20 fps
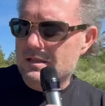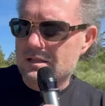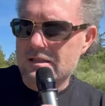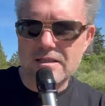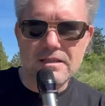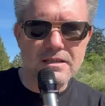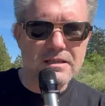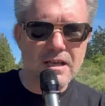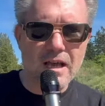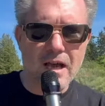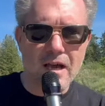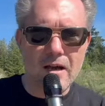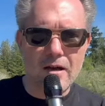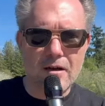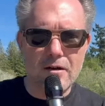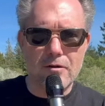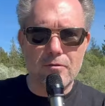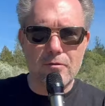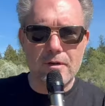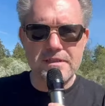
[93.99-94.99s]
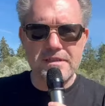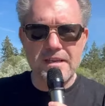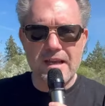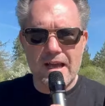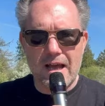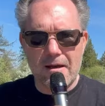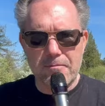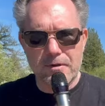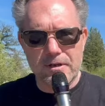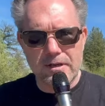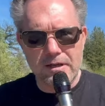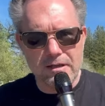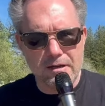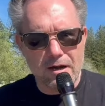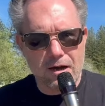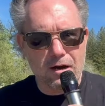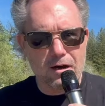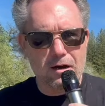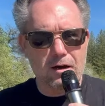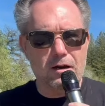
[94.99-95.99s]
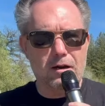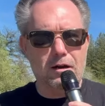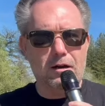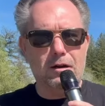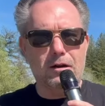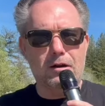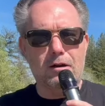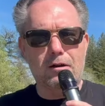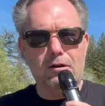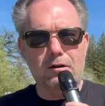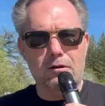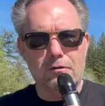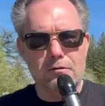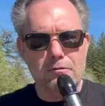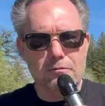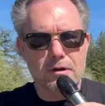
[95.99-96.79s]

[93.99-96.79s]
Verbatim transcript: Yo, what's happening? All